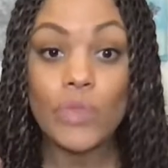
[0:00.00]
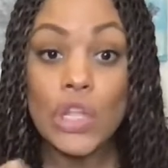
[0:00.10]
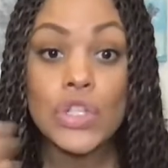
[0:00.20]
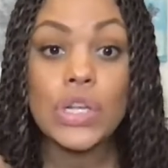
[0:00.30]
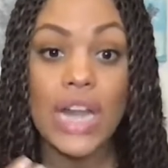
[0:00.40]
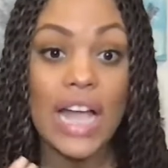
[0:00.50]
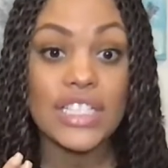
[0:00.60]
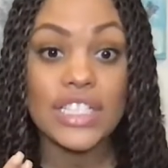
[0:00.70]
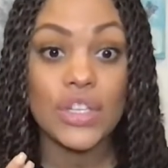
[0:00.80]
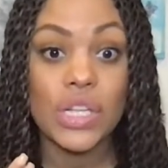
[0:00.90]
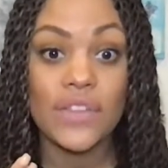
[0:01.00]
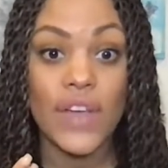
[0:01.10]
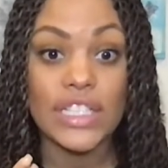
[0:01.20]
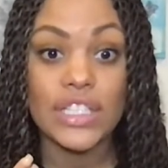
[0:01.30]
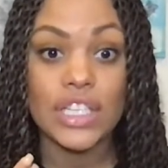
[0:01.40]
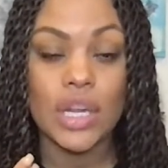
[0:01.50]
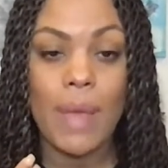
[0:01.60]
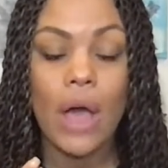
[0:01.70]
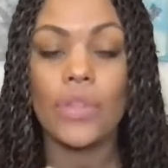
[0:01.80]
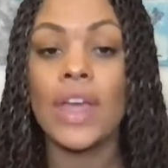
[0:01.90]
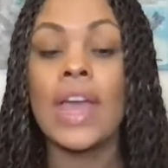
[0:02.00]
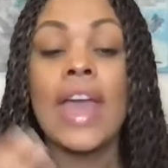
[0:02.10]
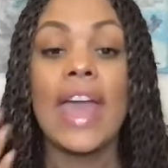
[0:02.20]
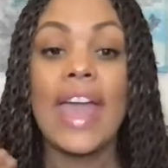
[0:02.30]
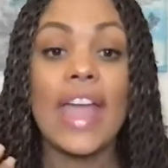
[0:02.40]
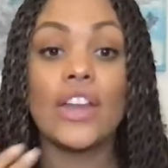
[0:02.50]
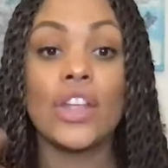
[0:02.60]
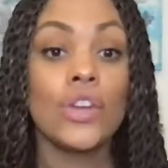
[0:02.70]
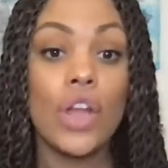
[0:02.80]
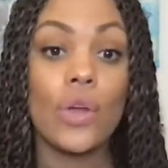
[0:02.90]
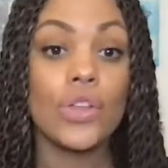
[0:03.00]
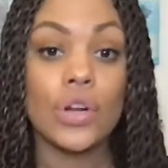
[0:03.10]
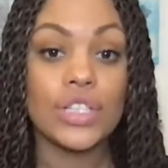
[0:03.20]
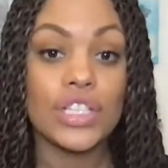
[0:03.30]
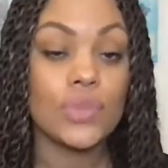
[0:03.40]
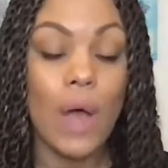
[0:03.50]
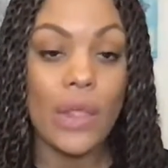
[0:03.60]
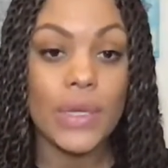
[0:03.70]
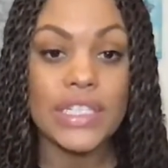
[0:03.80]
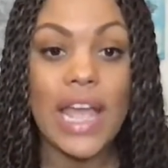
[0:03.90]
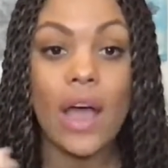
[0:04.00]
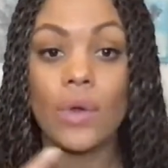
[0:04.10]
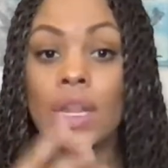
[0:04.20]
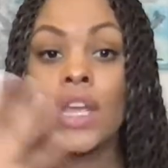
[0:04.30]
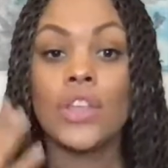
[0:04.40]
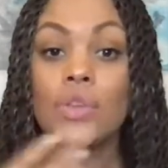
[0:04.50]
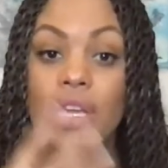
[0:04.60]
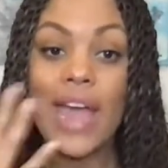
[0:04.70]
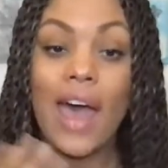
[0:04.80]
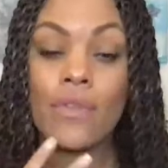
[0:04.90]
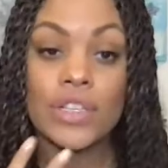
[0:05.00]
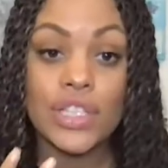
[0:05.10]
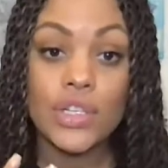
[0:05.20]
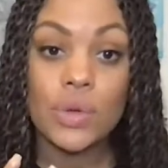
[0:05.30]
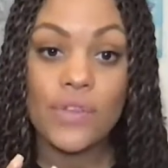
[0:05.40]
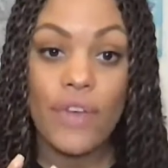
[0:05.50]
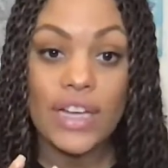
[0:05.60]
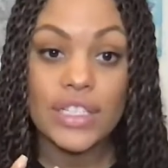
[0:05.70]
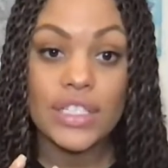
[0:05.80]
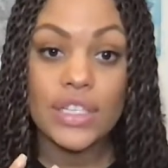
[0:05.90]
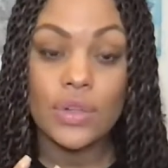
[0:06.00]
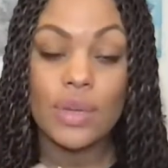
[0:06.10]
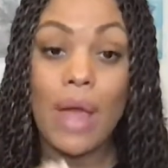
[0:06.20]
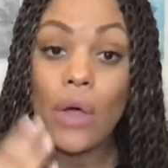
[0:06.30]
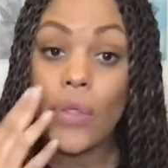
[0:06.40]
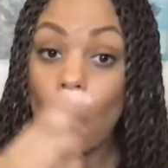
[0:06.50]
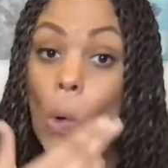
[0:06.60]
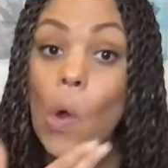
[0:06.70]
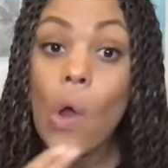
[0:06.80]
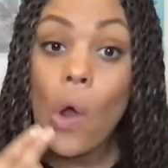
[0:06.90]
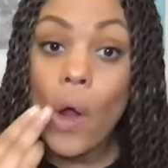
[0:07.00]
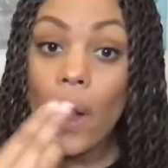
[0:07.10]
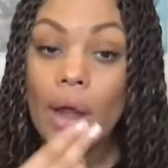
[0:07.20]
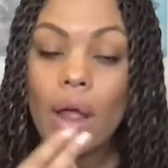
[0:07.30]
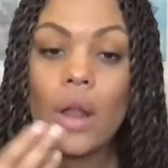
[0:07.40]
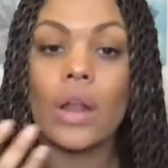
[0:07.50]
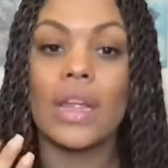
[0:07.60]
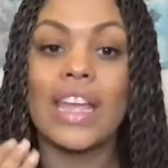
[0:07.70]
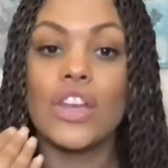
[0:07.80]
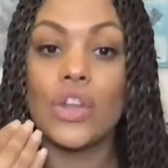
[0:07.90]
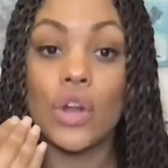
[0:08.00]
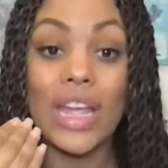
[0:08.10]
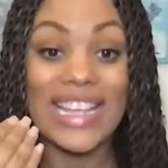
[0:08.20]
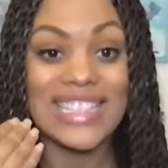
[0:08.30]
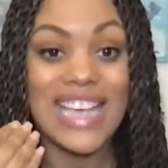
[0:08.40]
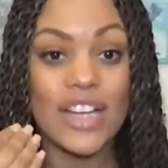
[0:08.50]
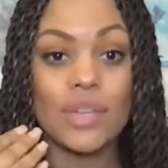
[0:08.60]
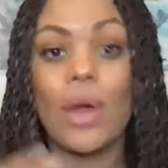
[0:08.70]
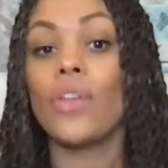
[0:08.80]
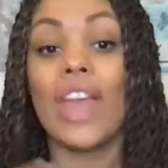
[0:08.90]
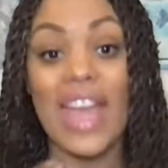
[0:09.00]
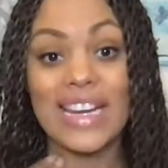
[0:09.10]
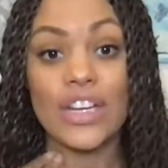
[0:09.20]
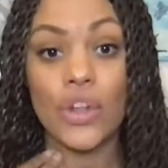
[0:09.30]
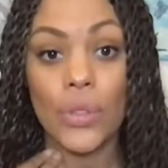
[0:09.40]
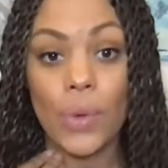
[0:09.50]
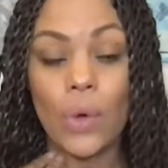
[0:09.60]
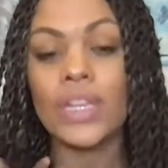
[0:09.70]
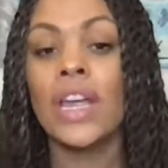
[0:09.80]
you can actually still get infections in your mouth. And no, you don't just swallow it down. You can have residual infections still in your mouth or inside your mouth and in your throat.